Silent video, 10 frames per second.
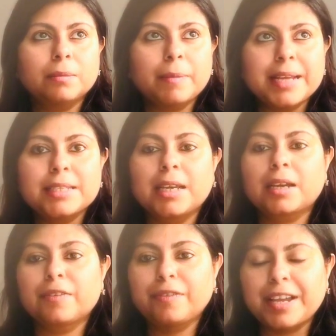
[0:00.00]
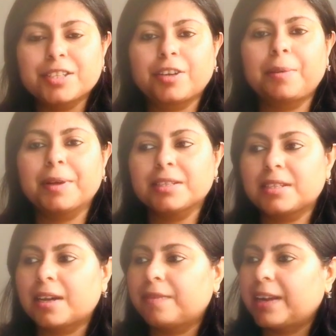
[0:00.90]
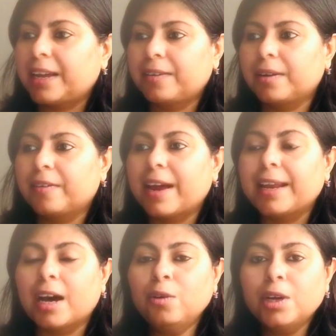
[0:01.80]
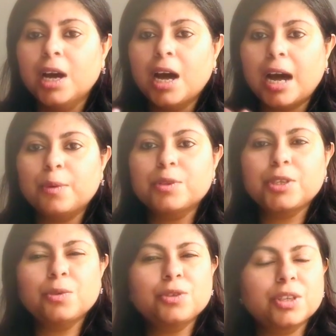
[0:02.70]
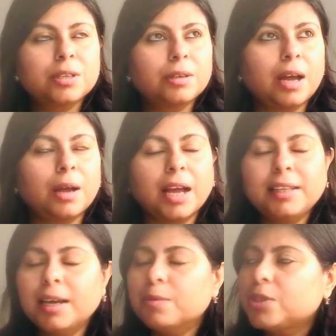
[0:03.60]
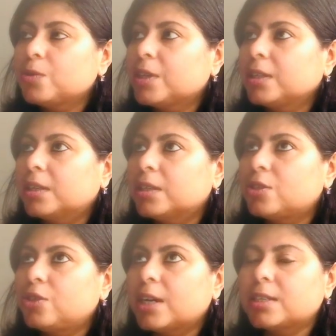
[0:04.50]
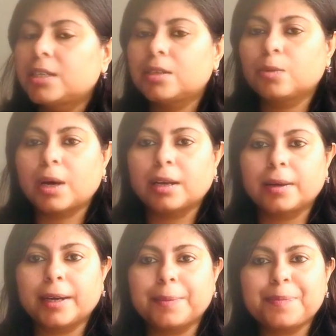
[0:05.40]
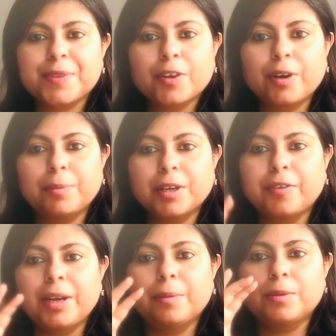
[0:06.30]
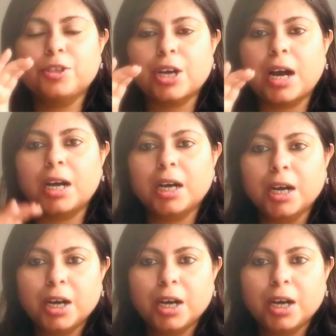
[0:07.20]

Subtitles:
basic face cream and stuff like ran out. I think I was using the chia seed one cream, the green jar